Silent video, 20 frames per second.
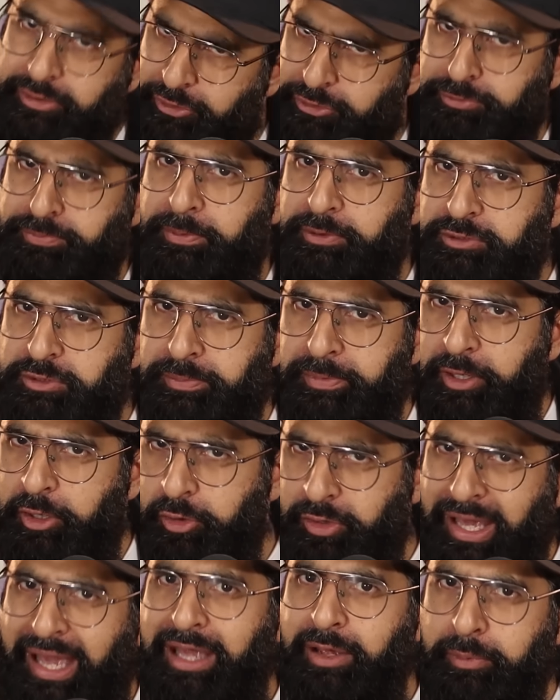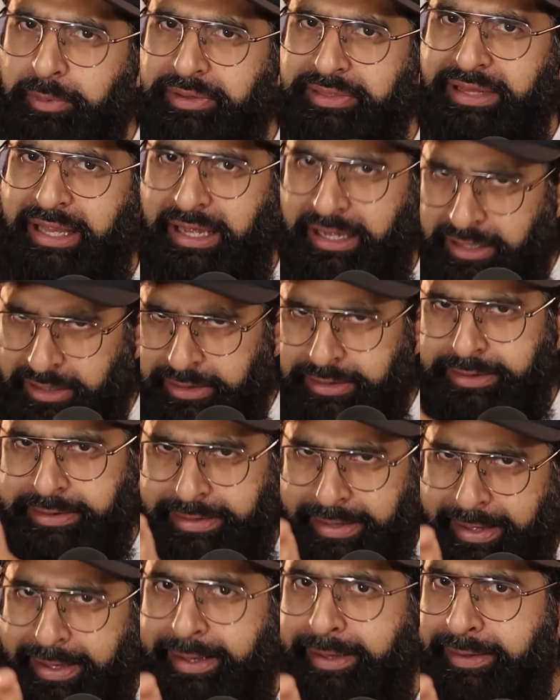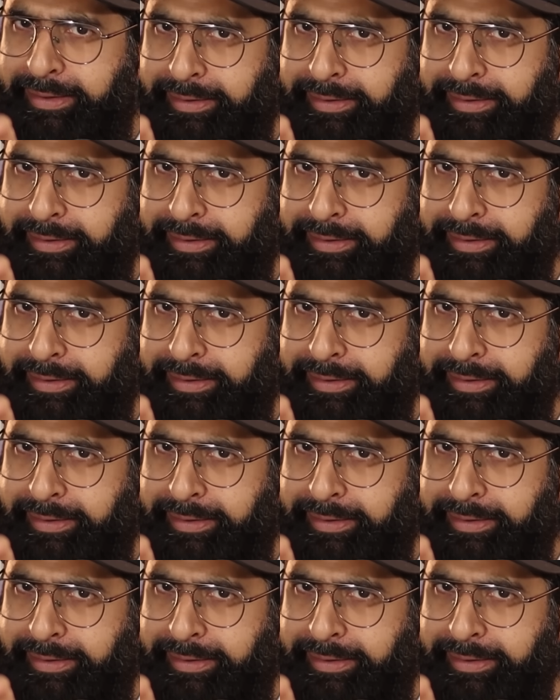You're supposed to be okay with that, yeah?